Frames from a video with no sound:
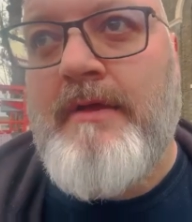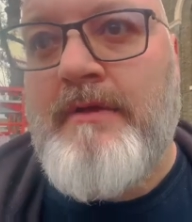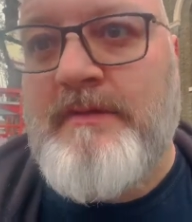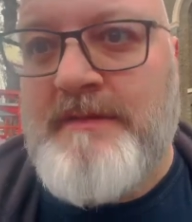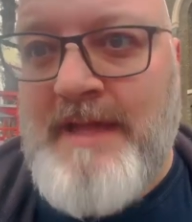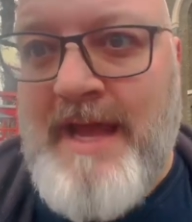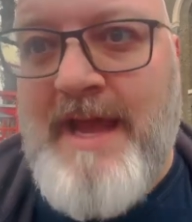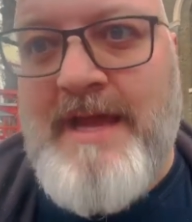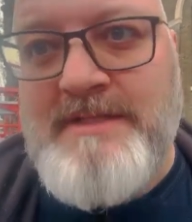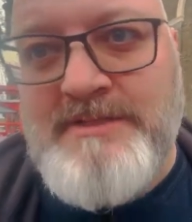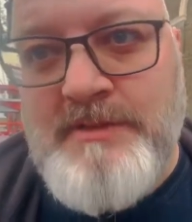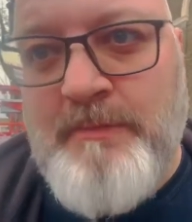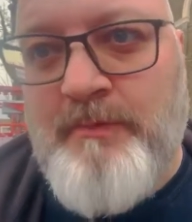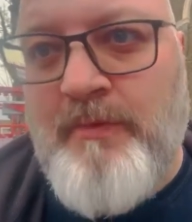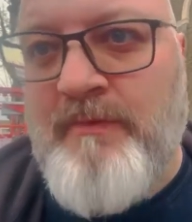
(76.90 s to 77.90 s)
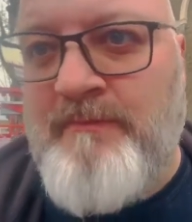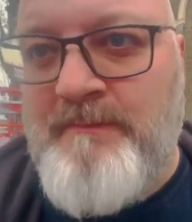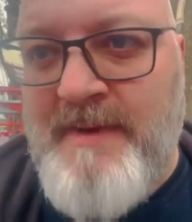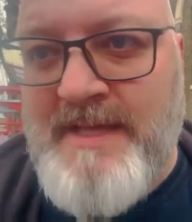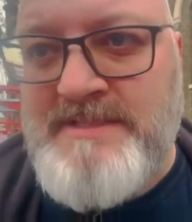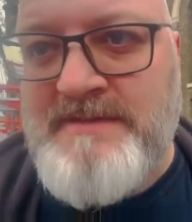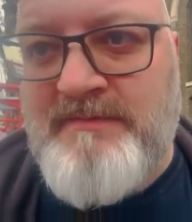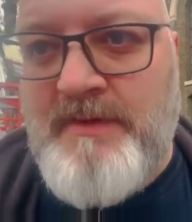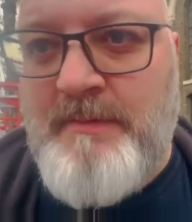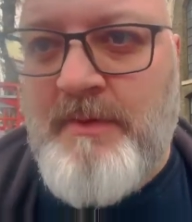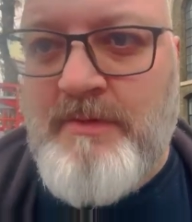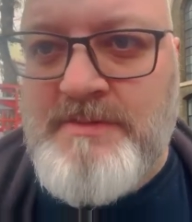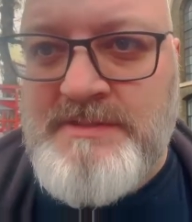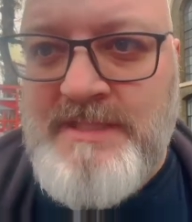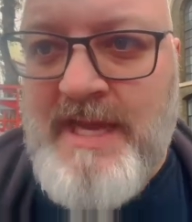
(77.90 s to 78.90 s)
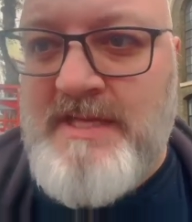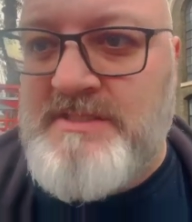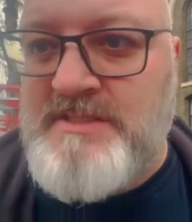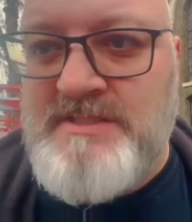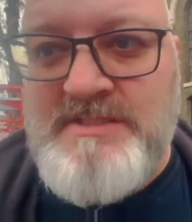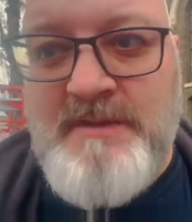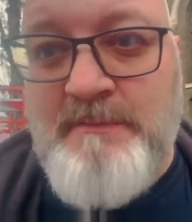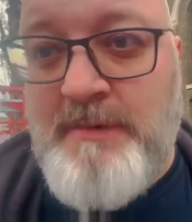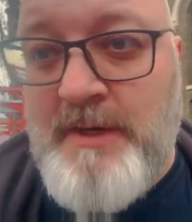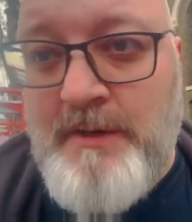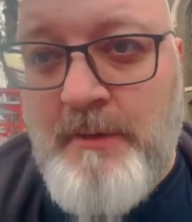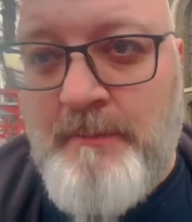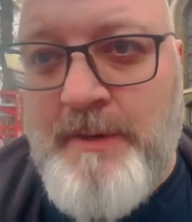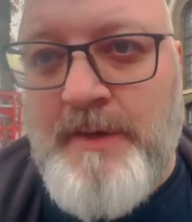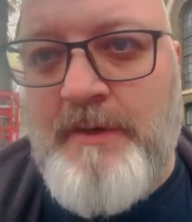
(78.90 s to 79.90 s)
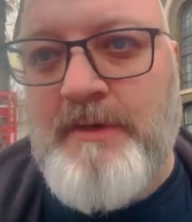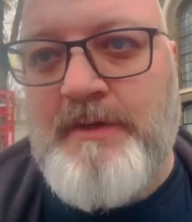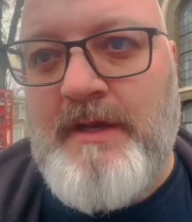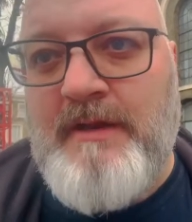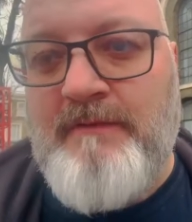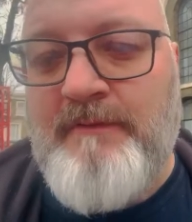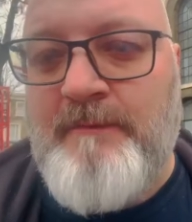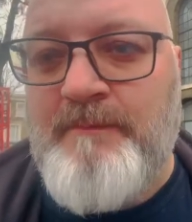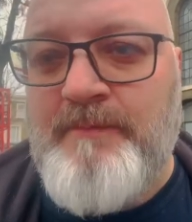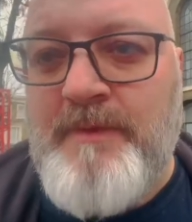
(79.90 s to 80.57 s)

That has to improve massively because that's just simply not being good enough.